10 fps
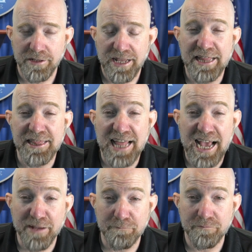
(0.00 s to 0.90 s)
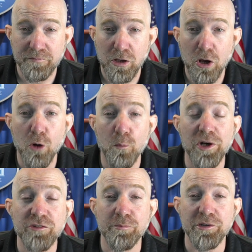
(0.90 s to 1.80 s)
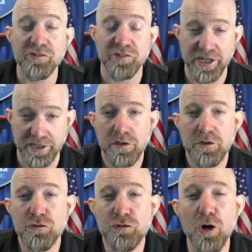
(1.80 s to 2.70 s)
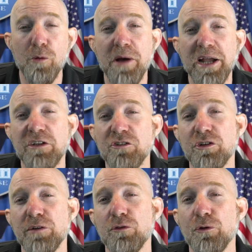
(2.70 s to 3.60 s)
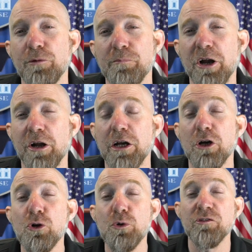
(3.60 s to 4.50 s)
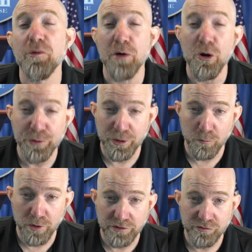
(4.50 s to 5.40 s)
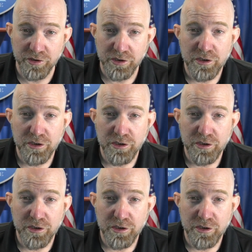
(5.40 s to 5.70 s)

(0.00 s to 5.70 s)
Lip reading: And that was a mistake. Joe Biden should have told America who his opponent was.